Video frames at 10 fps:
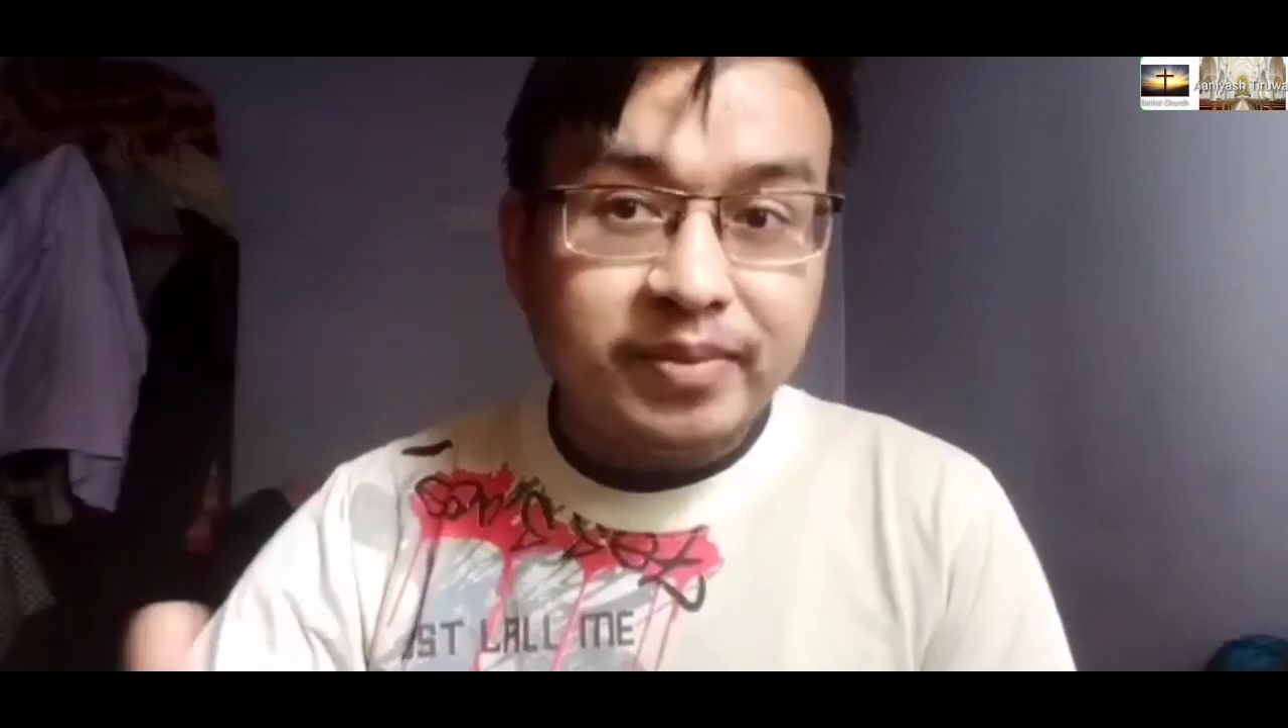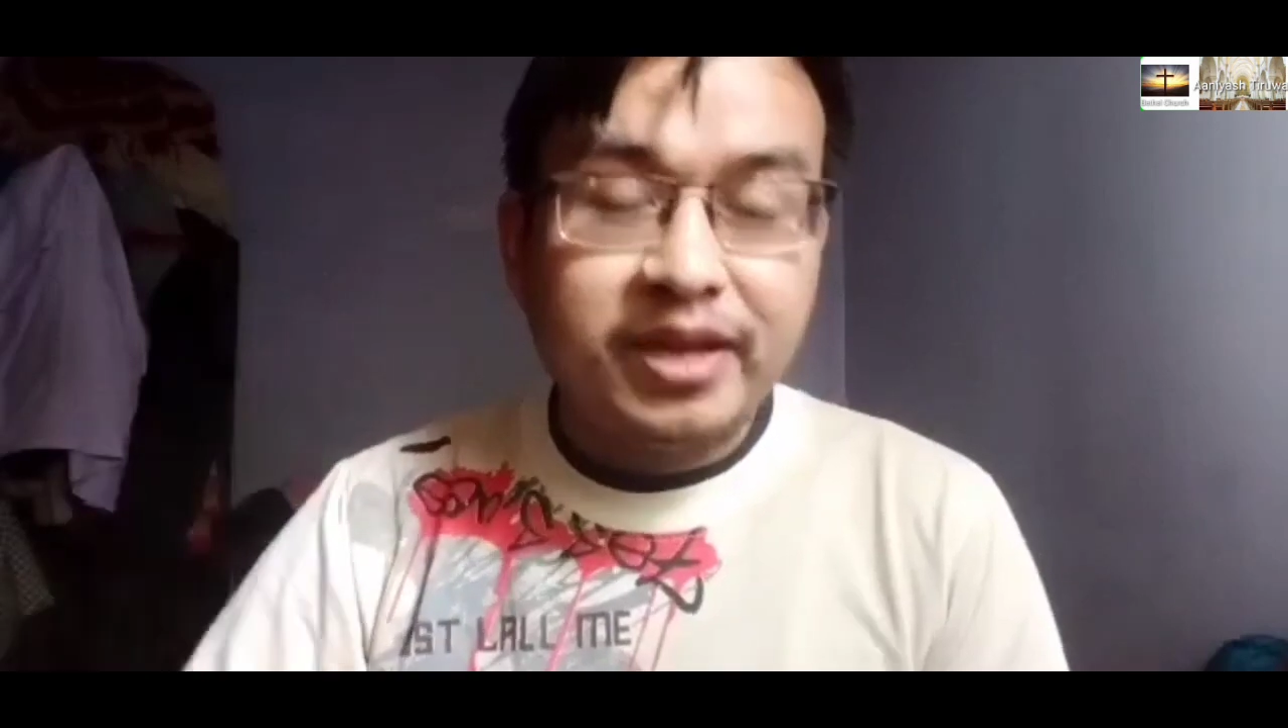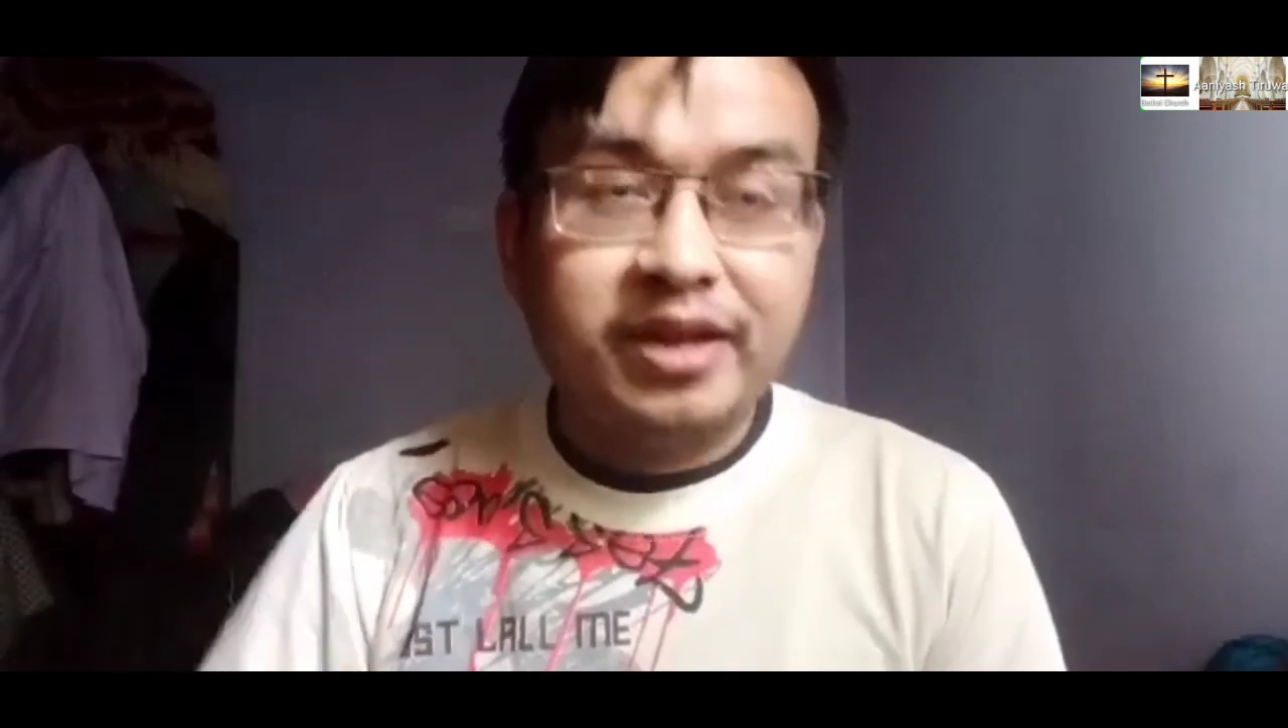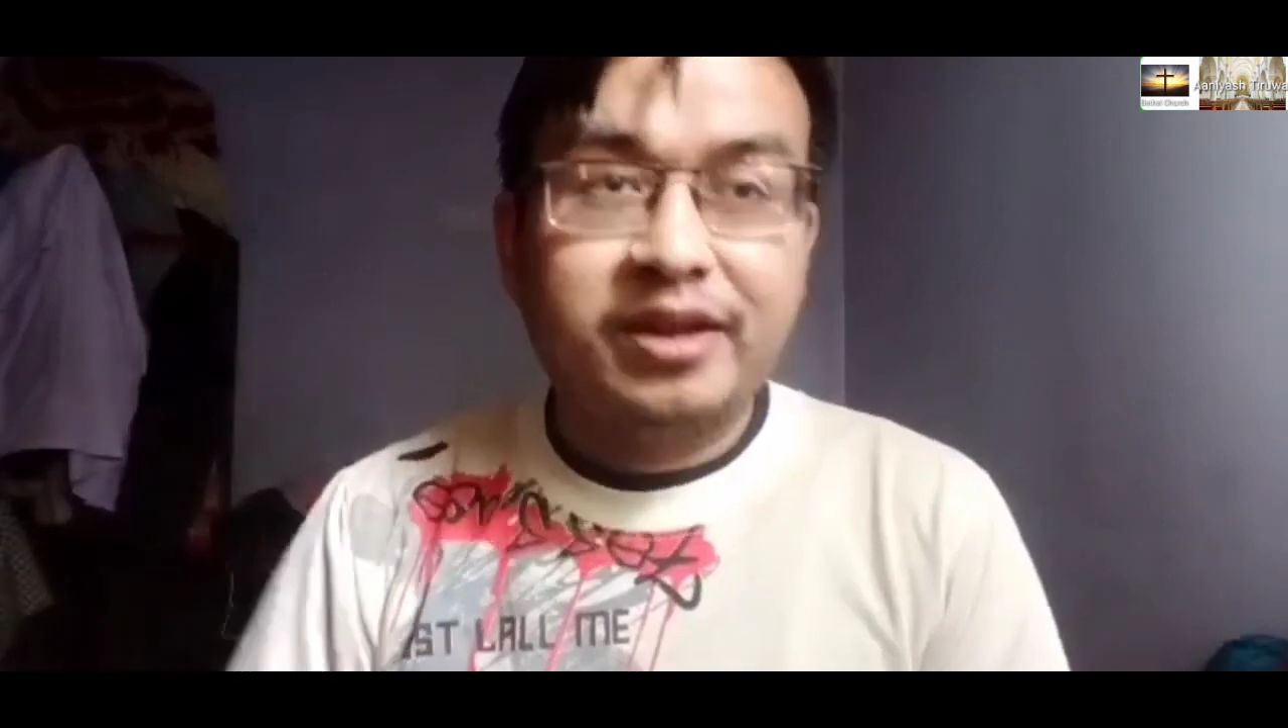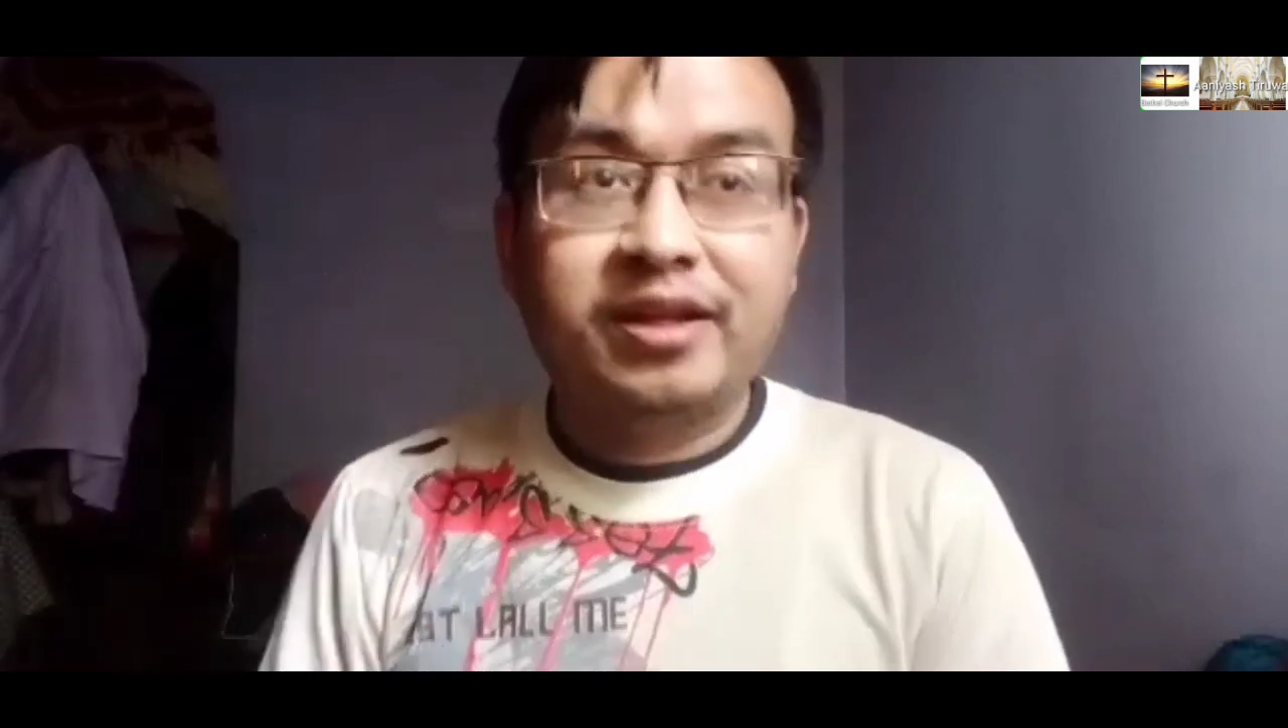
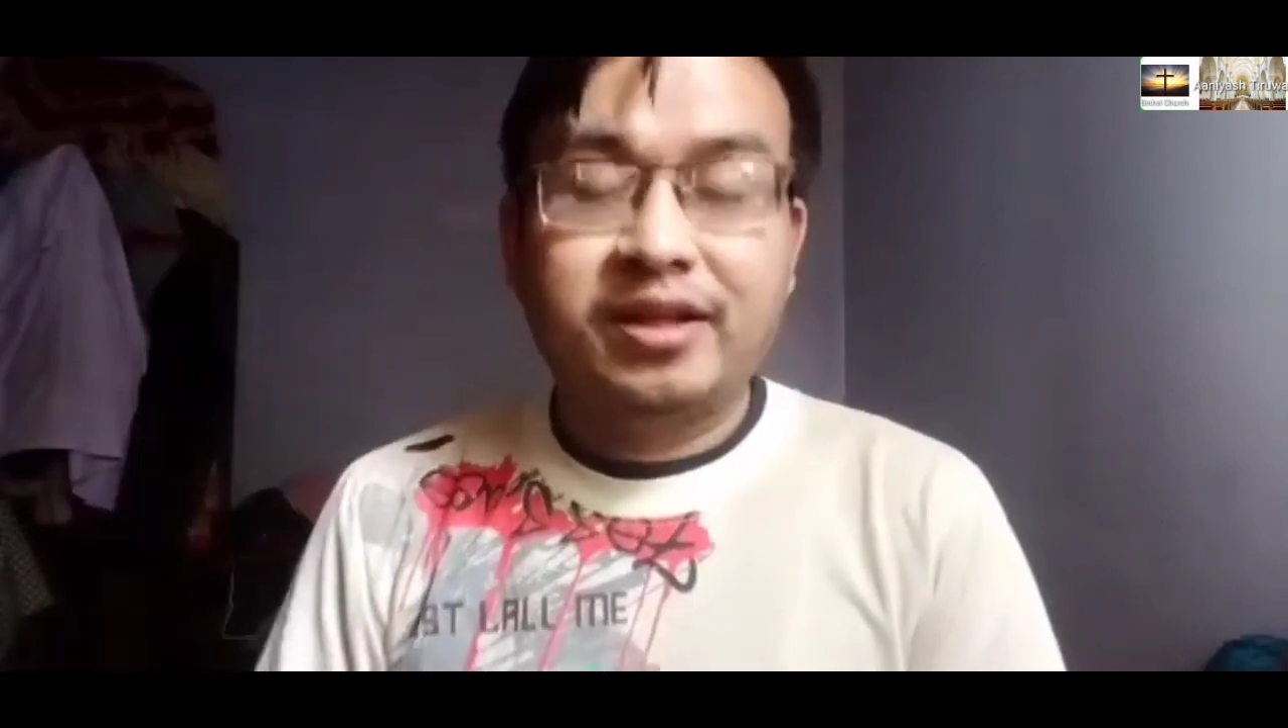there.